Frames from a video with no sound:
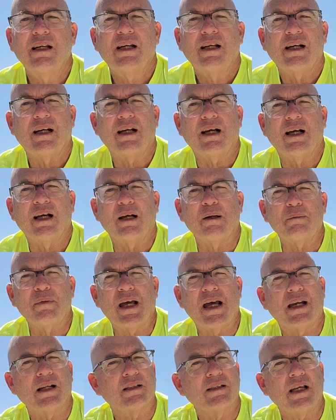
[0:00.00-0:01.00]
Uh, I'm
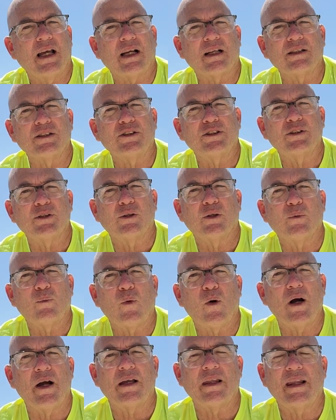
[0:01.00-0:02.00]
not exactly sure
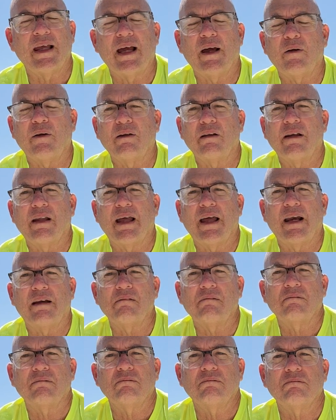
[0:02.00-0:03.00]
why that that
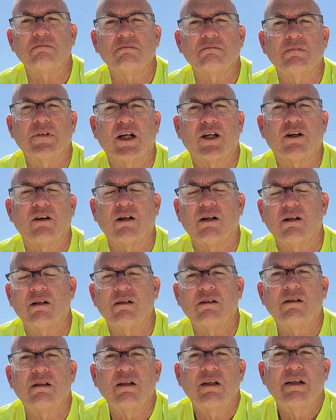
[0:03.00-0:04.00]

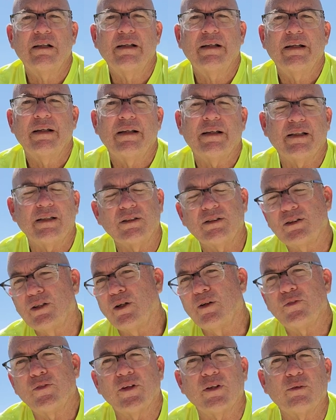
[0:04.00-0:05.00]
occurred. And
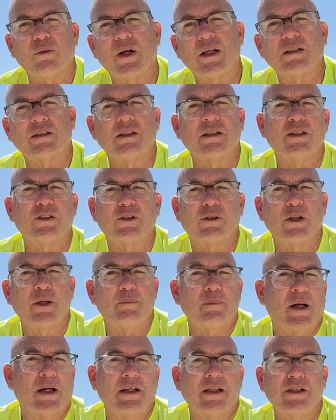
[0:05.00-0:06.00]
so for the rest of the
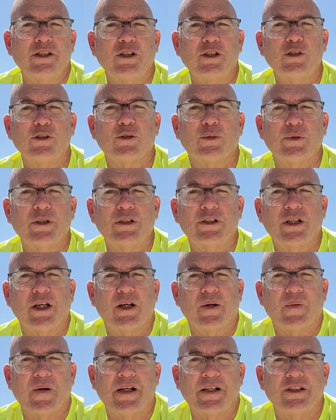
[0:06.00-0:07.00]
trip, I didn't use
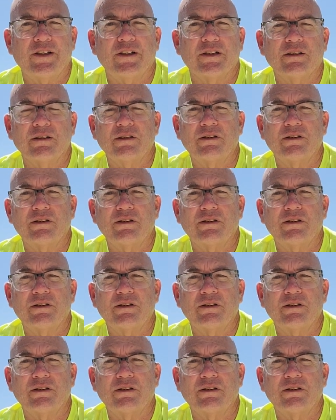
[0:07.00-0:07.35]
regeneration.